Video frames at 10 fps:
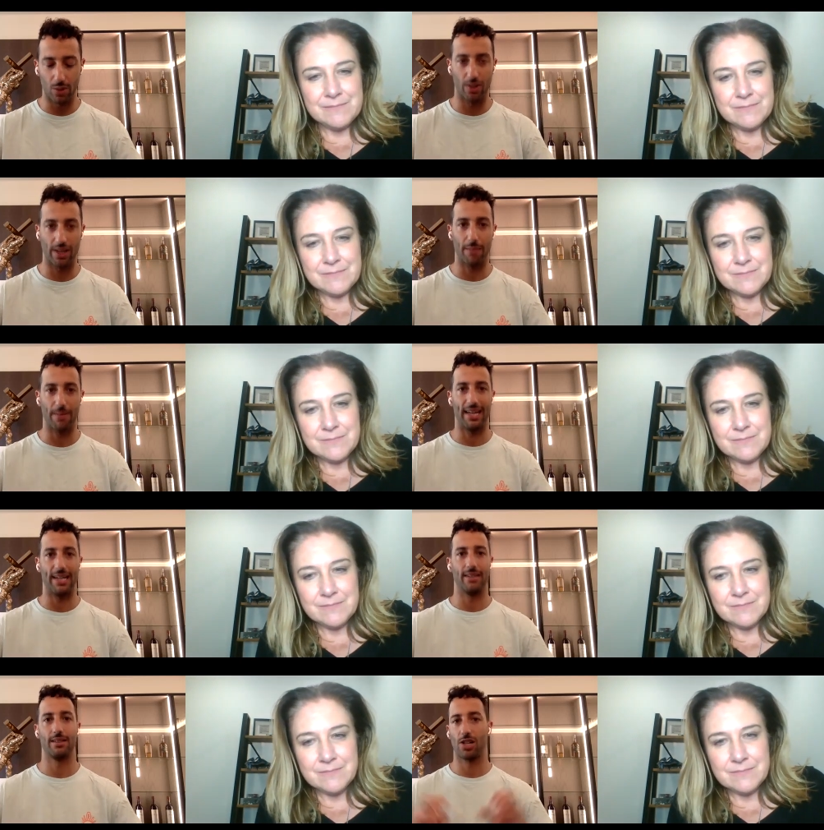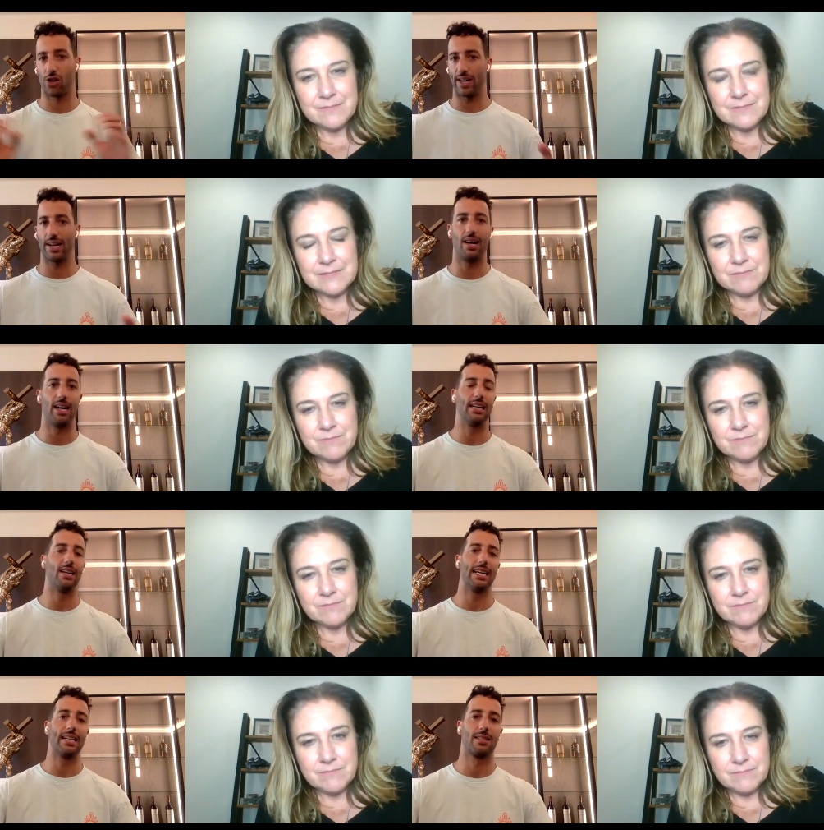Speaker 1: talking about career
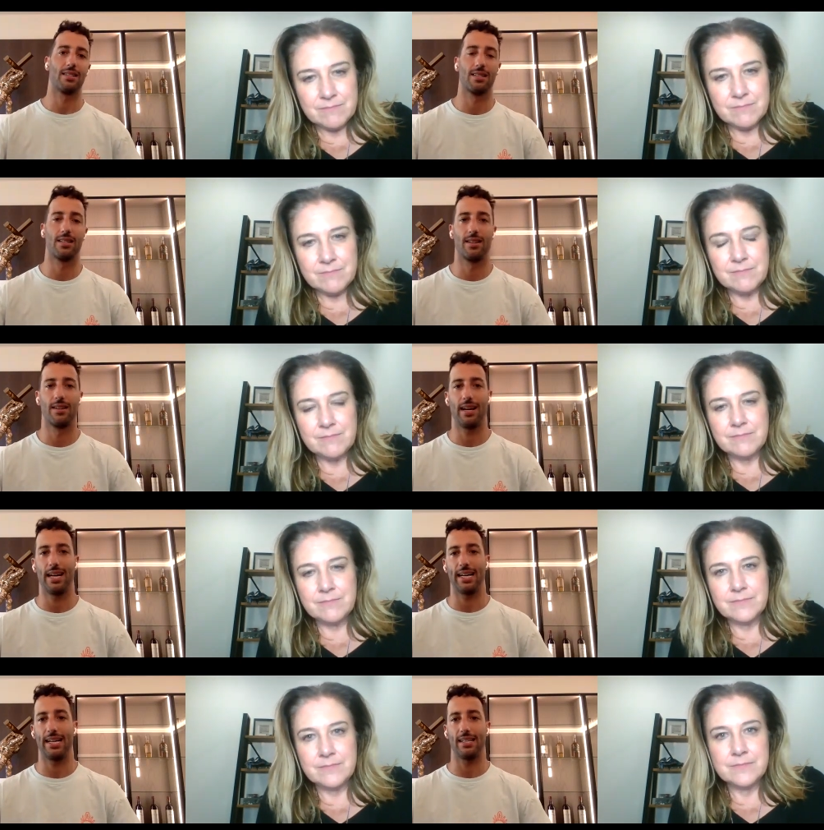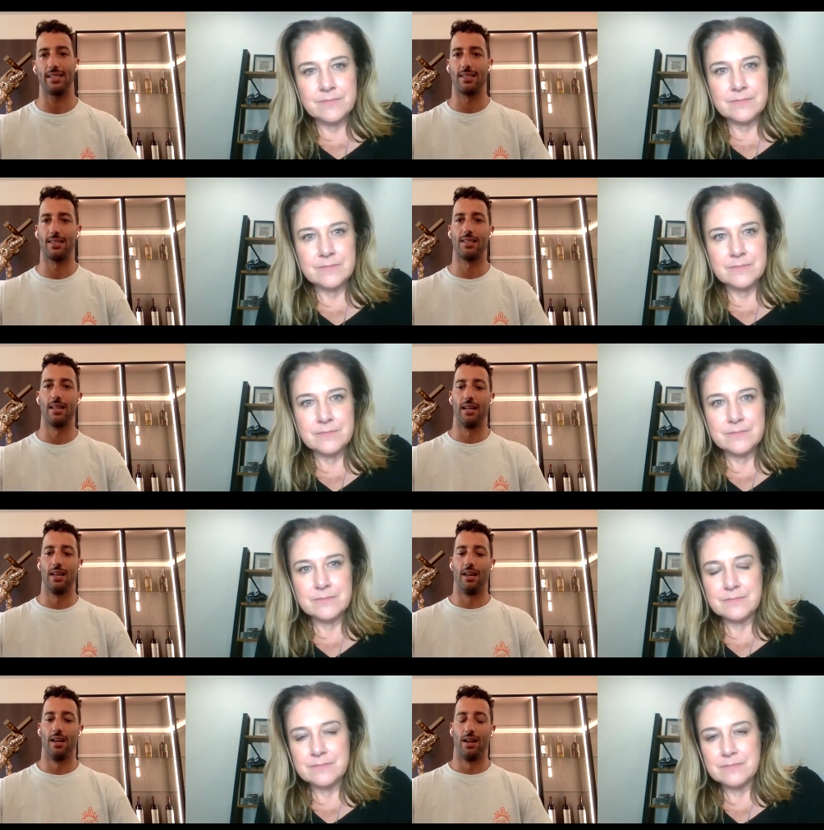highlights, and
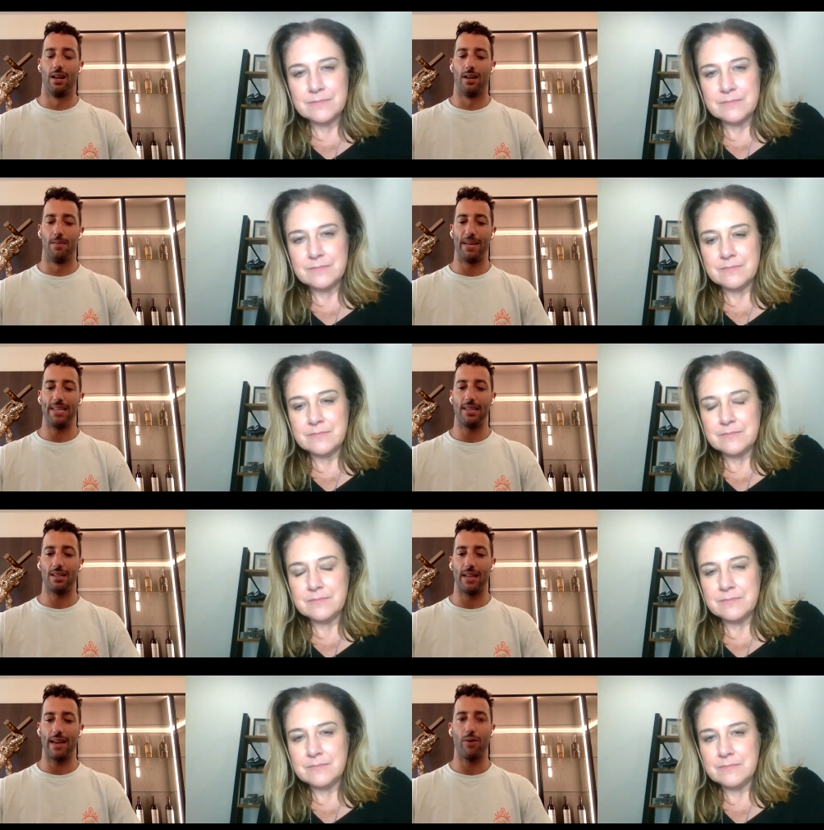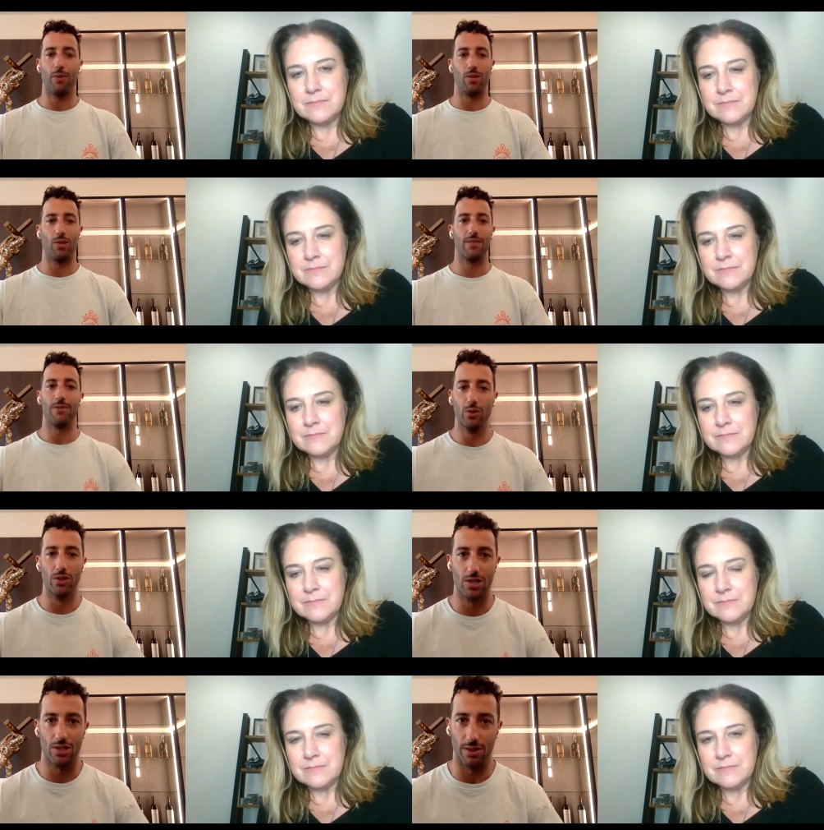basically everyone wants to feel
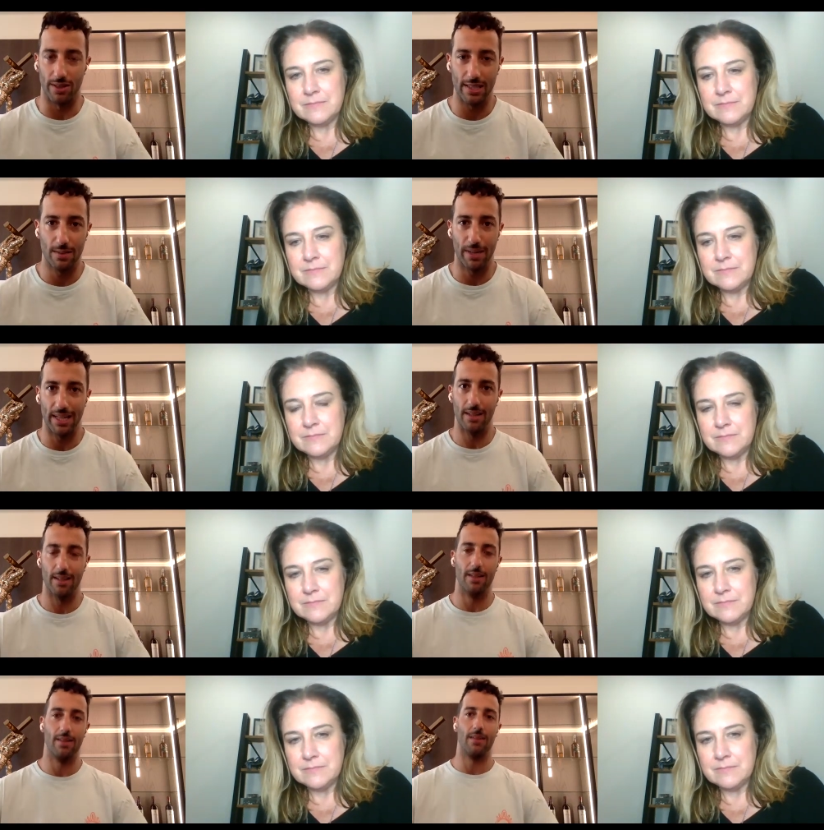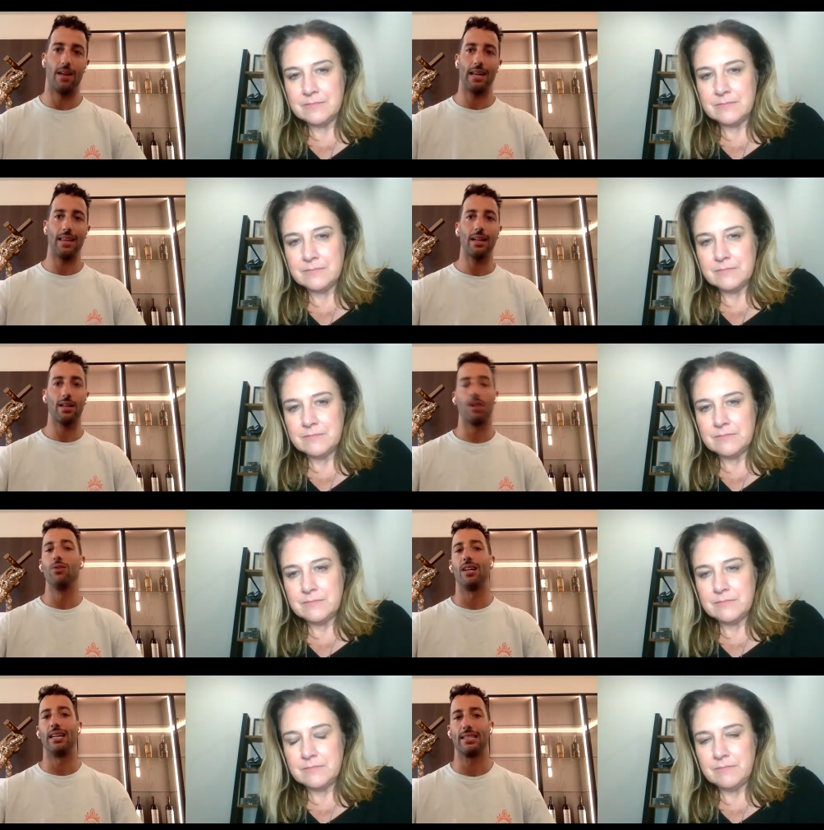good stories, but I think
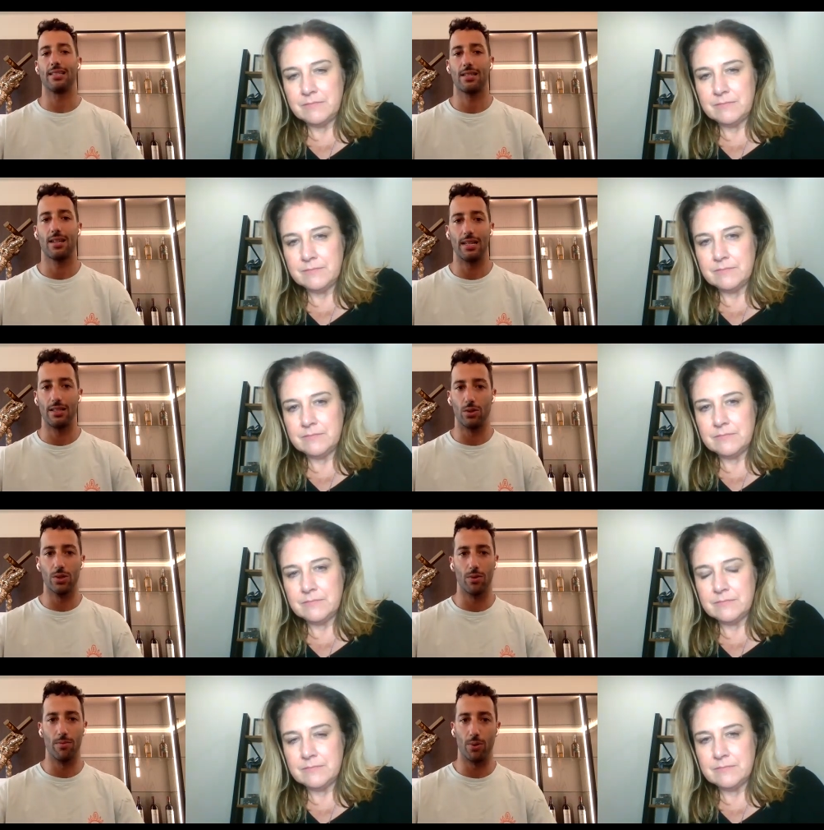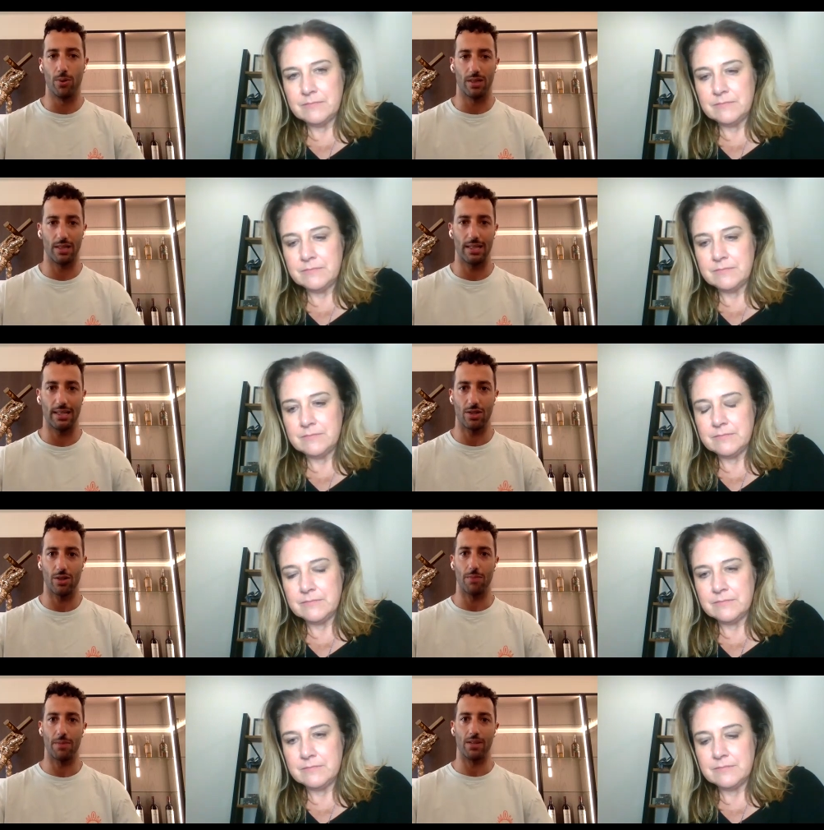lowlights is also important to touch
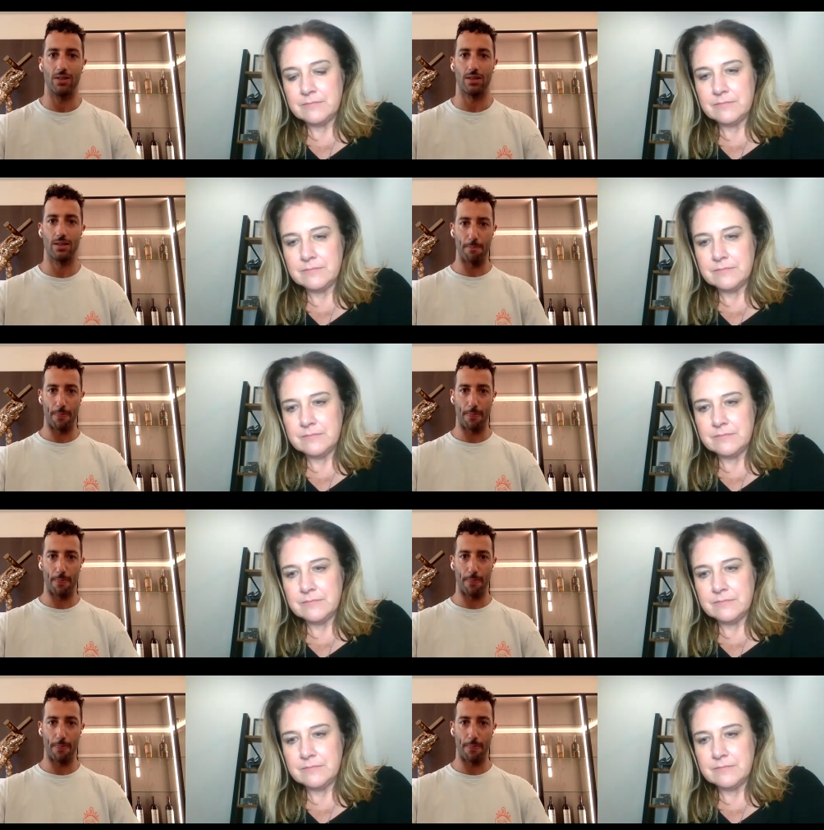on because